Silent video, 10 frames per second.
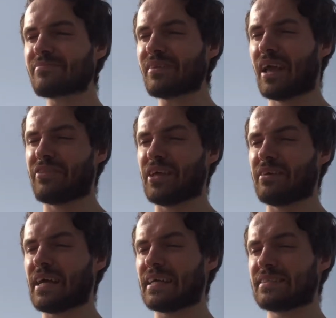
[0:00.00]
I think he
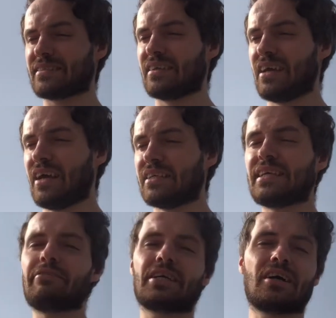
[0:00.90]
had
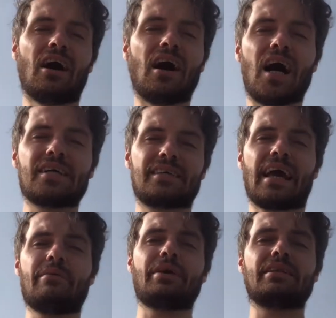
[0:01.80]
Derek Carr
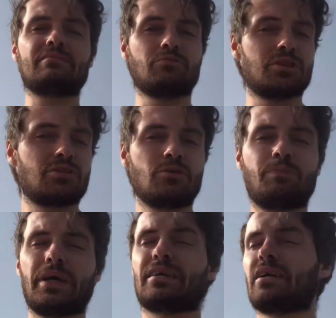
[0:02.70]
came in, was a good
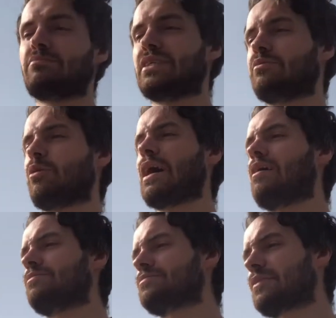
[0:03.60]
pickup, did
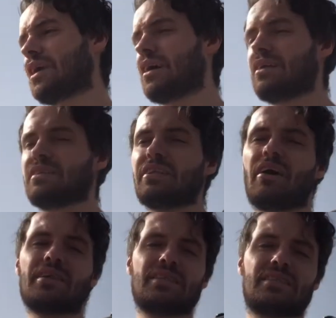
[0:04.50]
well. The
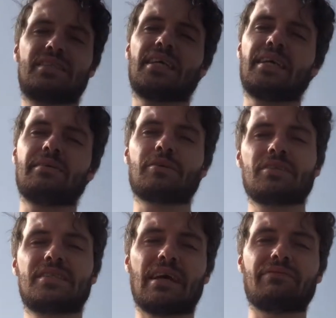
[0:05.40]
Niners D got
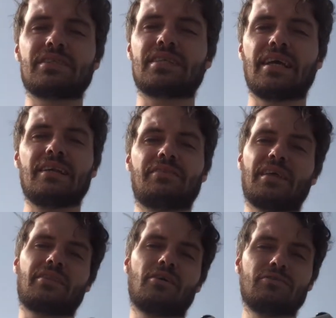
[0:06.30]
17. I
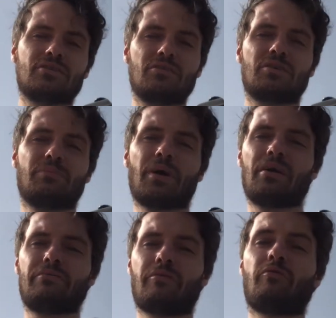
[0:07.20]
think those 2
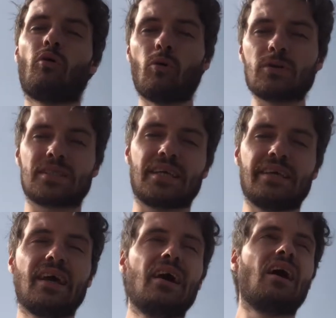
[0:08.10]
combined for 40
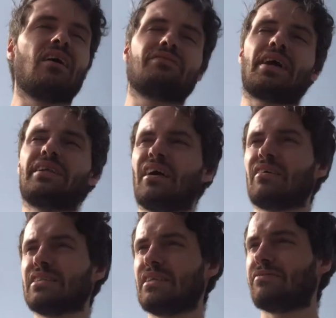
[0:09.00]
of their
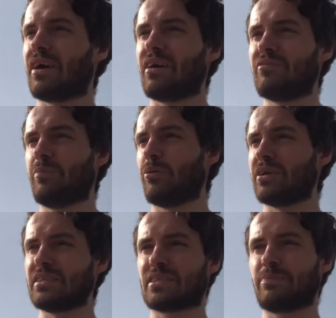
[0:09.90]
95
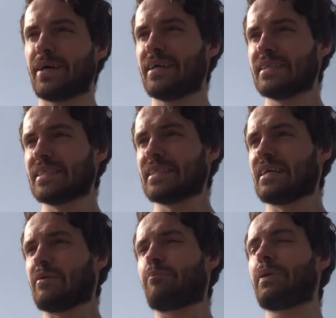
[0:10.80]
points. But
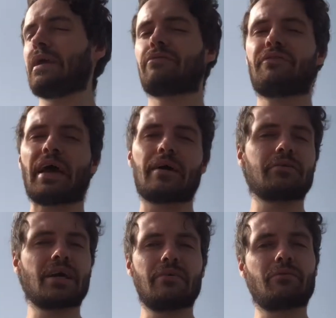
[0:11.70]
big
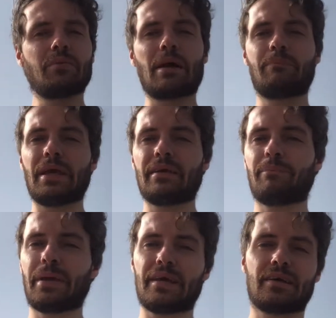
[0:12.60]
failure from their big
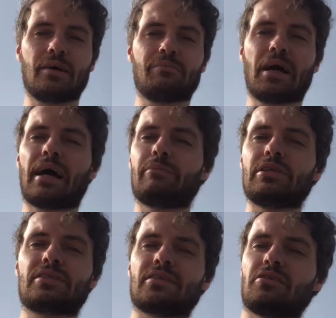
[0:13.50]
pickup, Mohamed
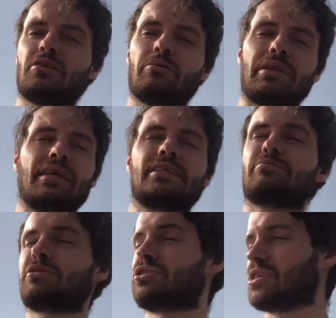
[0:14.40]
Sanu. And this
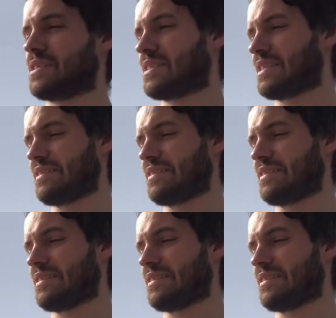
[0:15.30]
was just